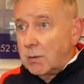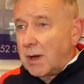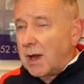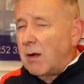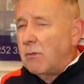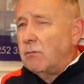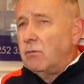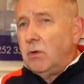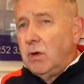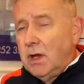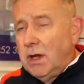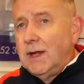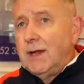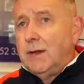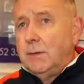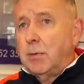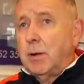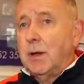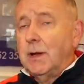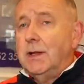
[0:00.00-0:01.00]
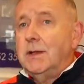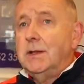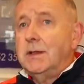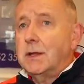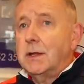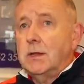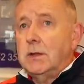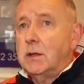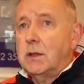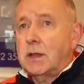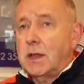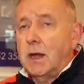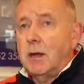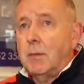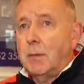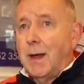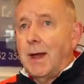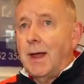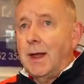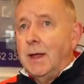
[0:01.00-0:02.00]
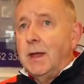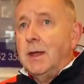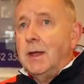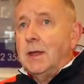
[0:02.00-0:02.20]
and I'm really pleased that you said about